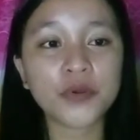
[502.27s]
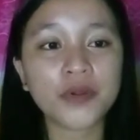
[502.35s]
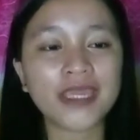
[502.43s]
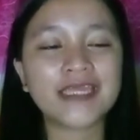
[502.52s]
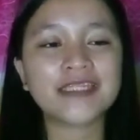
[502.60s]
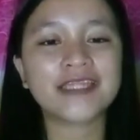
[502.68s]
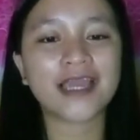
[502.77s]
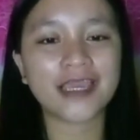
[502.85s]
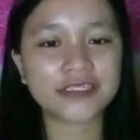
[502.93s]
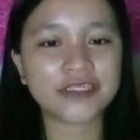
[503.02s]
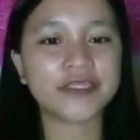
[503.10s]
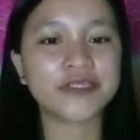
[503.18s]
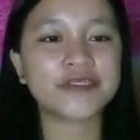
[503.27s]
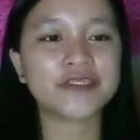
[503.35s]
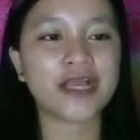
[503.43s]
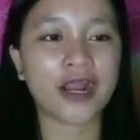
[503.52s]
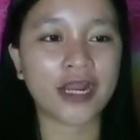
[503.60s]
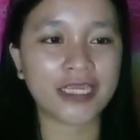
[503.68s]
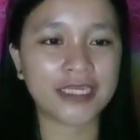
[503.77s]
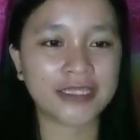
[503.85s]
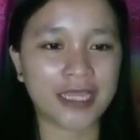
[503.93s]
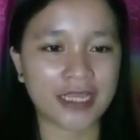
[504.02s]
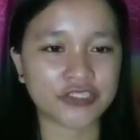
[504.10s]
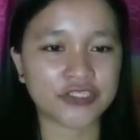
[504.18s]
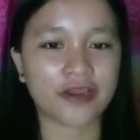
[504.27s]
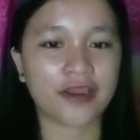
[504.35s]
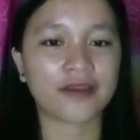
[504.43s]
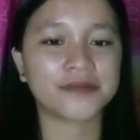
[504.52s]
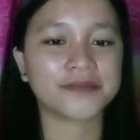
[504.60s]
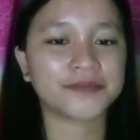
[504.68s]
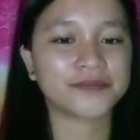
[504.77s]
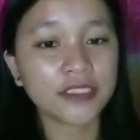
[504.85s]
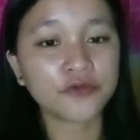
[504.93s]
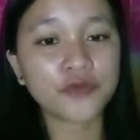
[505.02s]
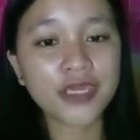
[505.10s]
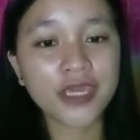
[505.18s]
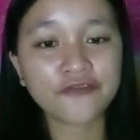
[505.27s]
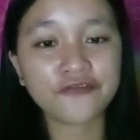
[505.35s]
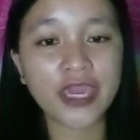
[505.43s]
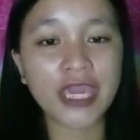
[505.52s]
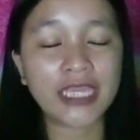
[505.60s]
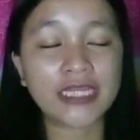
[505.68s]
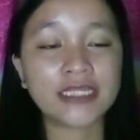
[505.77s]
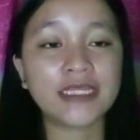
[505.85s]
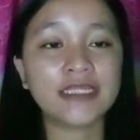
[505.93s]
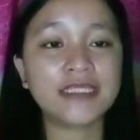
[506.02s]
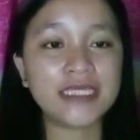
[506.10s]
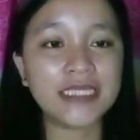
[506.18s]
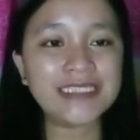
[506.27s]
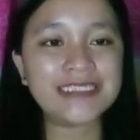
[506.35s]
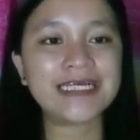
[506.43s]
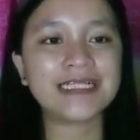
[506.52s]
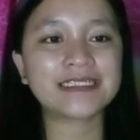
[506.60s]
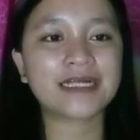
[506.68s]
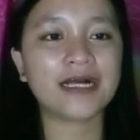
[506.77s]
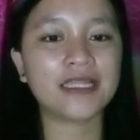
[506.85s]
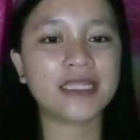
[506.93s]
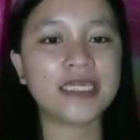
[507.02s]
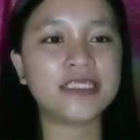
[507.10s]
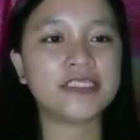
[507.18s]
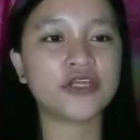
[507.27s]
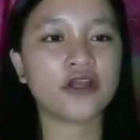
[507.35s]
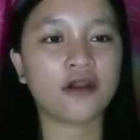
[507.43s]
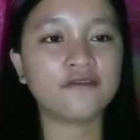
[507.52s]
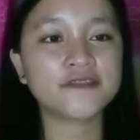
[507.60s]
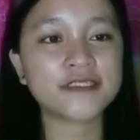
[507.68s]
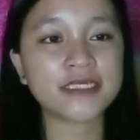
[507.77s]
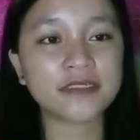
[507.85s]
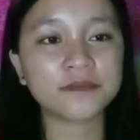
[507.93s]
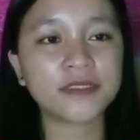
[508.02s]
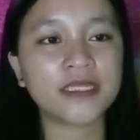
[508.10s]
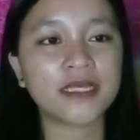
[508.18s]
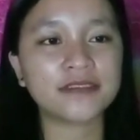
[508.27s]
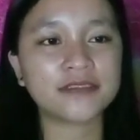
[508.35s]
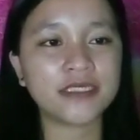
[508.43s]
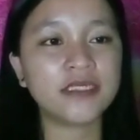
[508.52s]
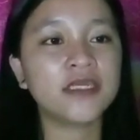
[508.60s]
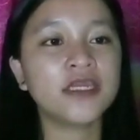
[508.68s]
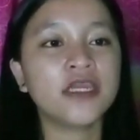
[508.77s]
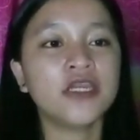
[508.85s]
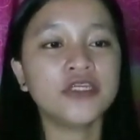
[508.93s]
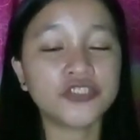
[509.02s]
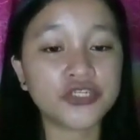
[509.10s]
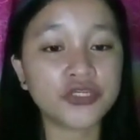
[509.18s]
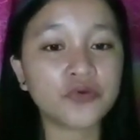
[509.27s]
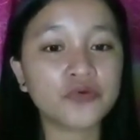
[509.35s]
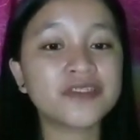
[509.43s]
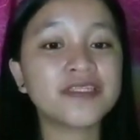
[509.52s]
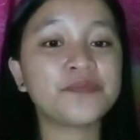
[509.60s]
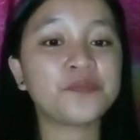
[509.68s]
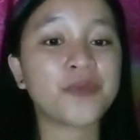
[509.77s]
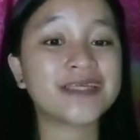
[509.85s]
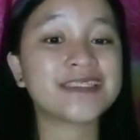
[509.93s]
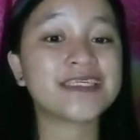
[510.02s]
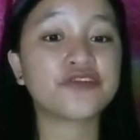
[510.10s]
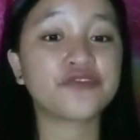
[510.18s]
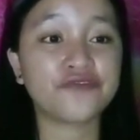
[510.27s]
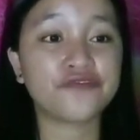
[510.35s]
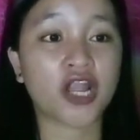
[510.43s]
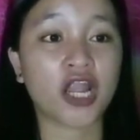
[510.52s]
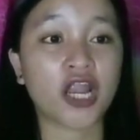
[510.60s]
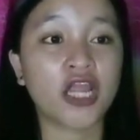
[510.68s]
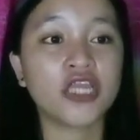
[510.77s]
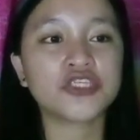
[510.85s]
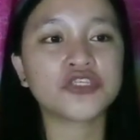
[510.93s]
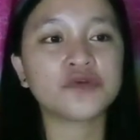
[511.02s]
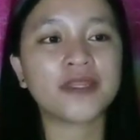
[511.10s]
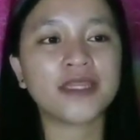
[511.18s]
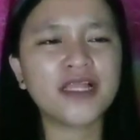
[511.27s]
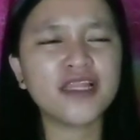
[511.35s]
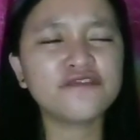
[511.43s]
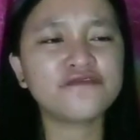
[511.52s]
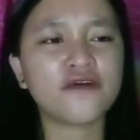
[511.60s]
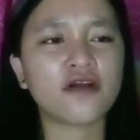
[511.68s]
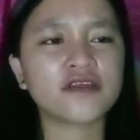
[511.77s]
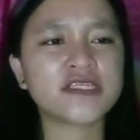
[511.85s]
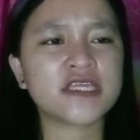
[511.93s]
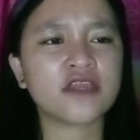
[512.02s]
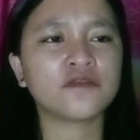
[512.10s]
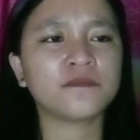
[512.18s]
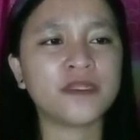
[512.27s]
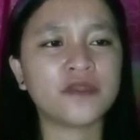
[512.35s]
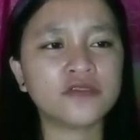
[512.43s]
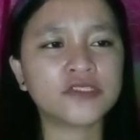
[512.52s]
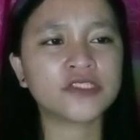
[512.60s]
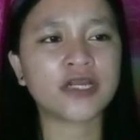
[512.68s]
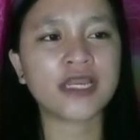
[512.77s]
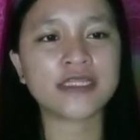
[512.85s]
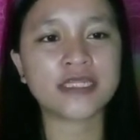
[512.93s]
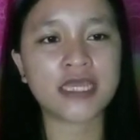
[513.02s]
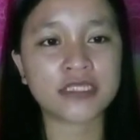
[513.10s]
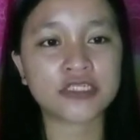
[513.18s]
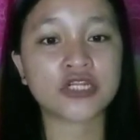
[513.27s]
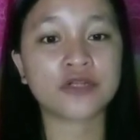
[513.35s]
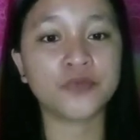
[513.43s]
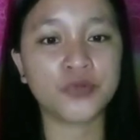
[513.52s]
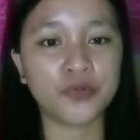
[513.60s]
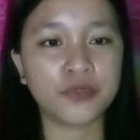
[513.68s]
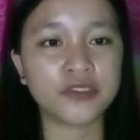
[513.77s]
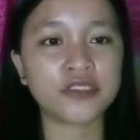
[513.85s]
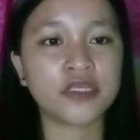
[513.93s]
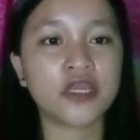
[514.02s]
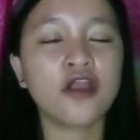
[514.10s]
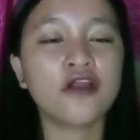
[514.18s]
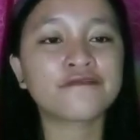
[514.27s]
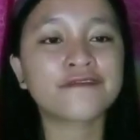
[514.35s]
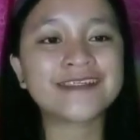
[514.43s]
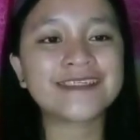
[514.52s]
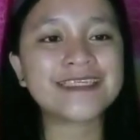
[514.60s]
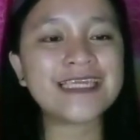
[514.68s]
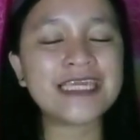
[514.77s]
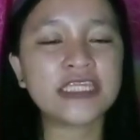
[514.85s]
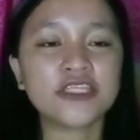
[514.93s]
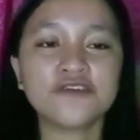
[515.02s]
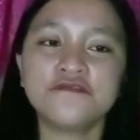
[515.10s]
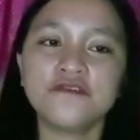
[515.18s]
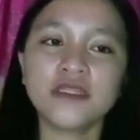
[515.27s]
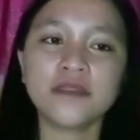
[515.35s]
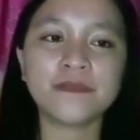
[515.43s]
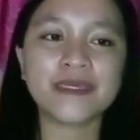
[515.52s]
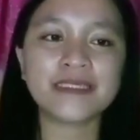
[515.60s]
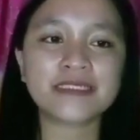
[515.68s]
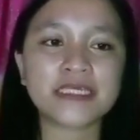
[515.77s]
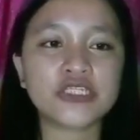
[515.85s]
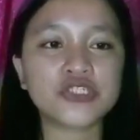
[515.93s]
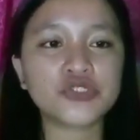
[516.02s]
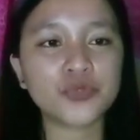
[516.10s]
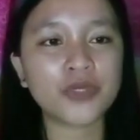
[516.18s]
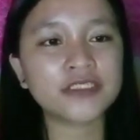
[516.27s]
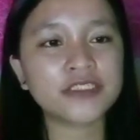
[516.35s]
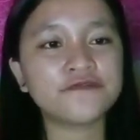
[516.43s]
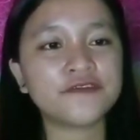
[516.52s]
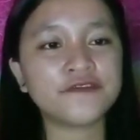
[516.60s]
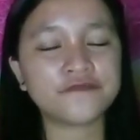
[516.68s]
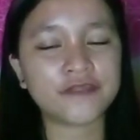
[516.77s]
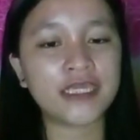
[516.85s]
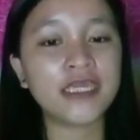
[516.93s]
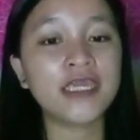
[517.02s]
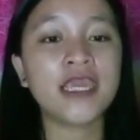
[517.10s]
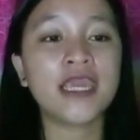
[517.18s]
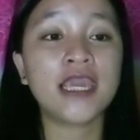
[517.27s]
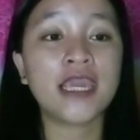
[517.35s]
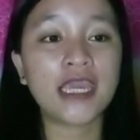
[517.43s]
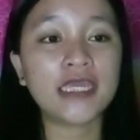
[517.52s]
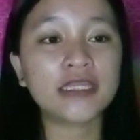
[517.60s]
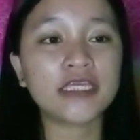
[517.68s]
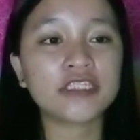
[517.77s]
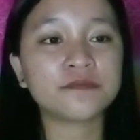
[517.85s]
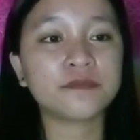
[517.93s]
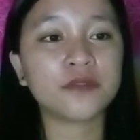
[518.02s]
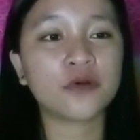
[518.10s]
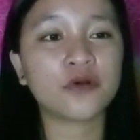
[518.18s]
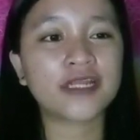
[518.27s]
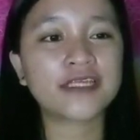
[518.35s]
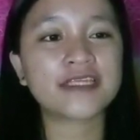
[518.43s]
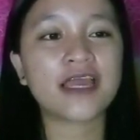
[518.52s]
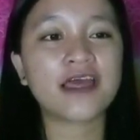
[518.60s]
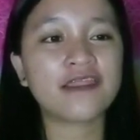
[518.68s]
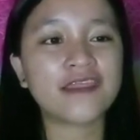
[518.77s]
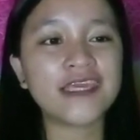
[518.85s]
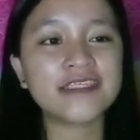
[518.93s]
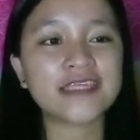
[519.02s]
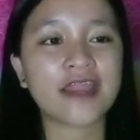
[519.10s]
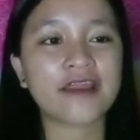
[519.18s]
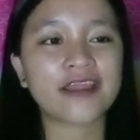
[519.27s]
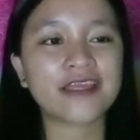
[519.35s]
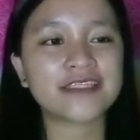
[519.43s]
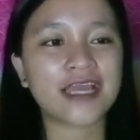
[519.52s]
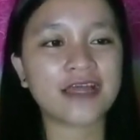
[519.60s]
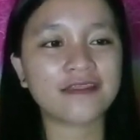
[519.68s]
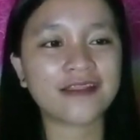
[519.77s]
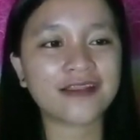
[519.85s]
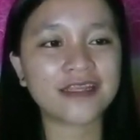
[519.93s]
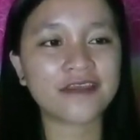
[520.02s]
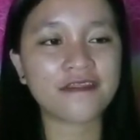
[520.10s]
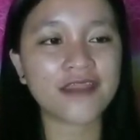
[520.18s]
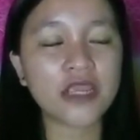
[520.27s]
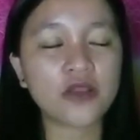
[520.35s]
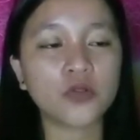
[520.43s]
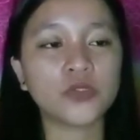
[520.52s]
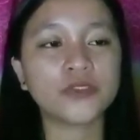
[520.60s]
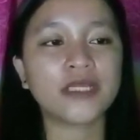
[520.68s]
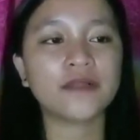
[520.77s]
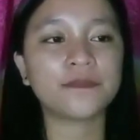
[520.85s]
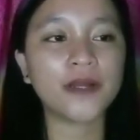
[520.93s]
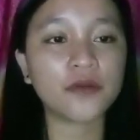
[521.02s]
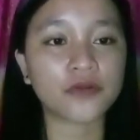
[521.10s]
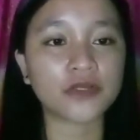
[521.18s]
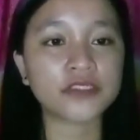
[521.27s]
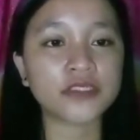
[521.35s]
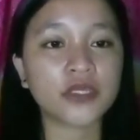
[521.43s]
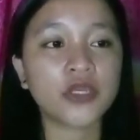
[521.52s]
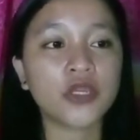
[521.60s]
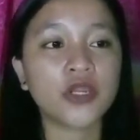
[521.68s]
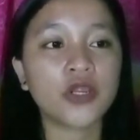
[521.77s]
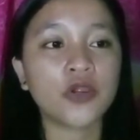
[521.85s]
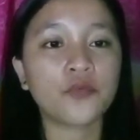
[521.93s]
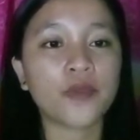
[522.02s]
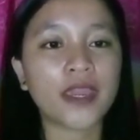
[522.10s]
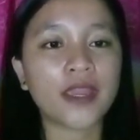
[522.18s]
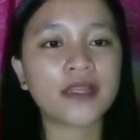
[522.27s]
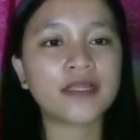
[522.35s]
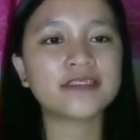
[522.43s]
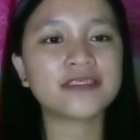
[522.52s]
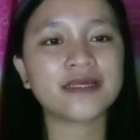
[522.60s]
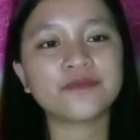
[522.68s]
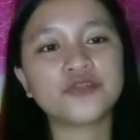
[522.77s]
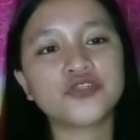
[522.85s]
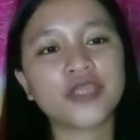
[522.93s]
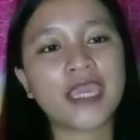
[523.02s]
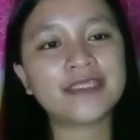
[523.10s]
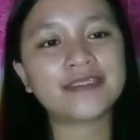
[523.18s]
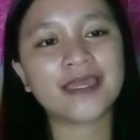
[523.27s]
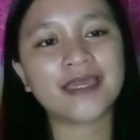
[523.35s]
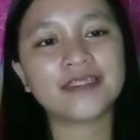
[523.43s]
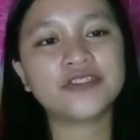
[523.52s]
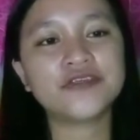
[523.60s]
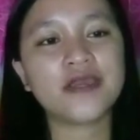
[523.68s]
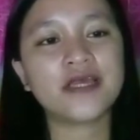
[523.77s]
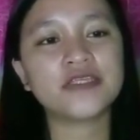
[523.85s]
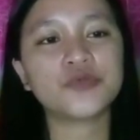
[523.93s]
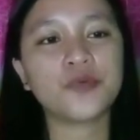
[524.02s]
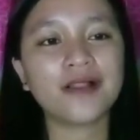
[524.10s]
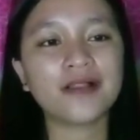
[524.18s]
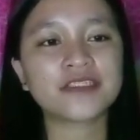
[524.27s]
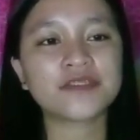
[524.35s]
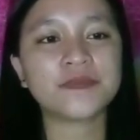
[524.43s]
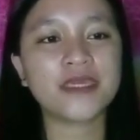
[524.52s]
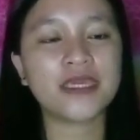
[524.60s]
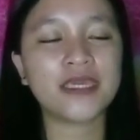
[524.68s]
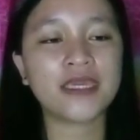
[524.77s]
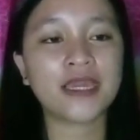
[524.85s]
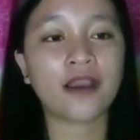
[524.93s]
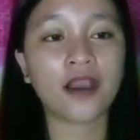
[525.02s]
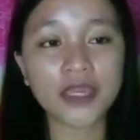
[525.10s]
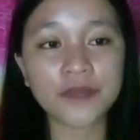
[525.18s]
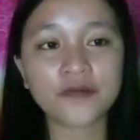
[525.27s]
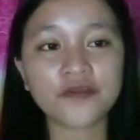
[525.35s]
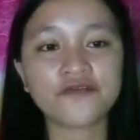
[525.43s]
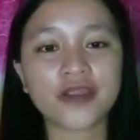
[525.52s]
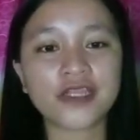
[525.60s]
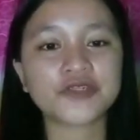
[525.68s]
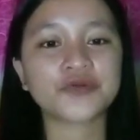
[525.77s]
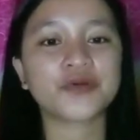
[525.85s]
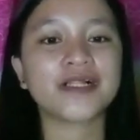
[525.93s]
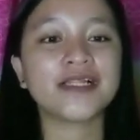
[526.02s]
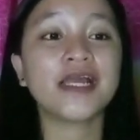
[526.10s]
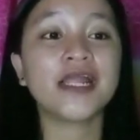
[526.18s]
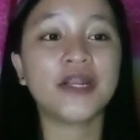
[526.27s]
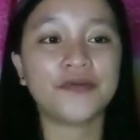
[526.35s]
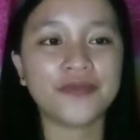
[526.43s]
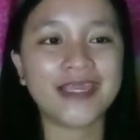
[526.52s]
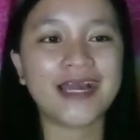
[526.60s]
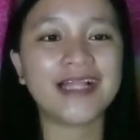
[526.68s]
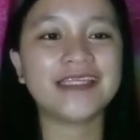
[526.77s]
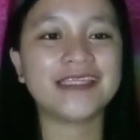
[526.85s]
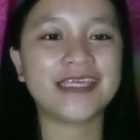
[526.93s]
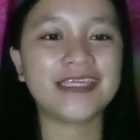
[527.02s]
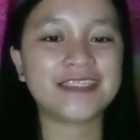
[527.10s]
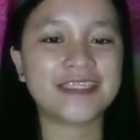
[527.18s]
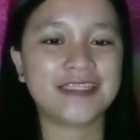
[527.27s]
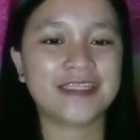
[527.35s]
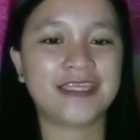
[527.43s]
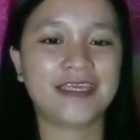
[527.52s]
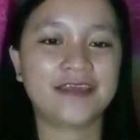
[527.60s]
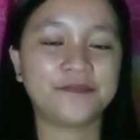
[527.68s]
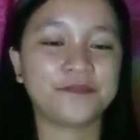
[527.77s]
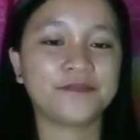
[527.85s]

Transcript: through indigenous architecture. We have here the De La Salle College of San Benaldi chose the Pasig River. So Manila focusing on Binondo and Intramuros. Foreseeing the Philippines in 2050, it explores these areas under the three colonial powers, were subjugated to as well as being a hyper-virtual reality city.